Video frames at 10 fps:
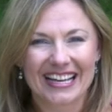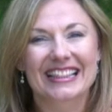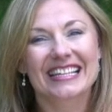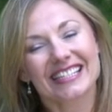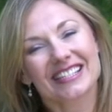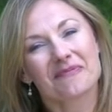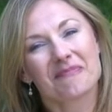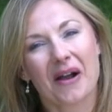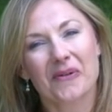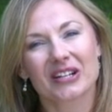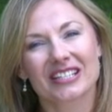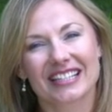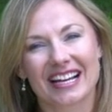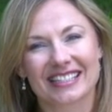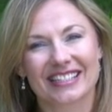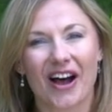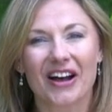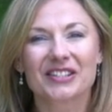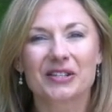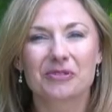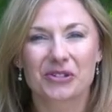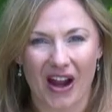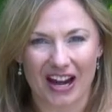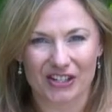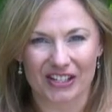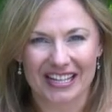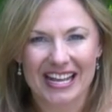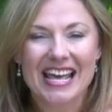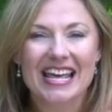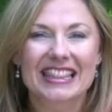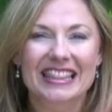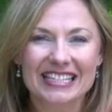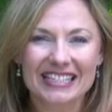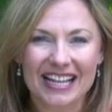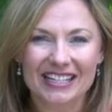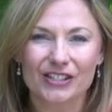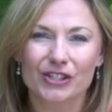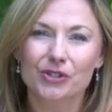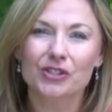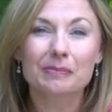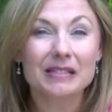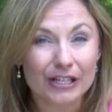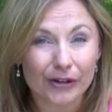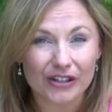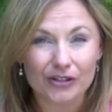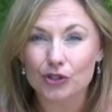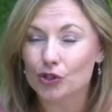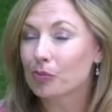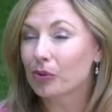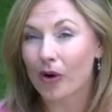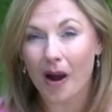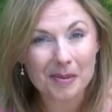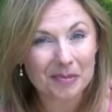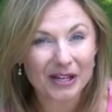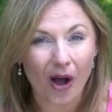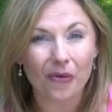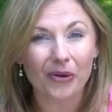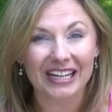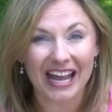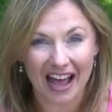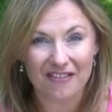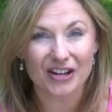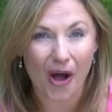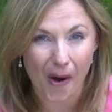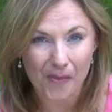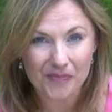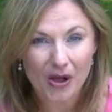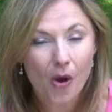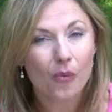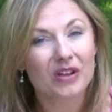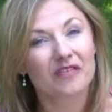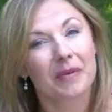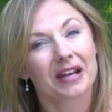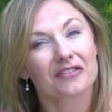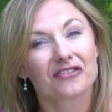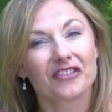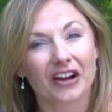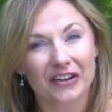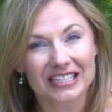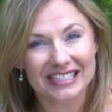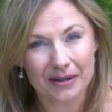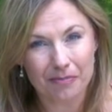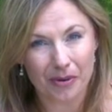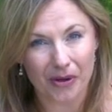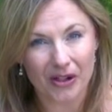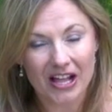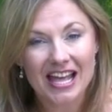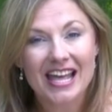This is the MyWorks lesson on subtraction. This lesson uses materials you probably already have at home. We've made it very simple.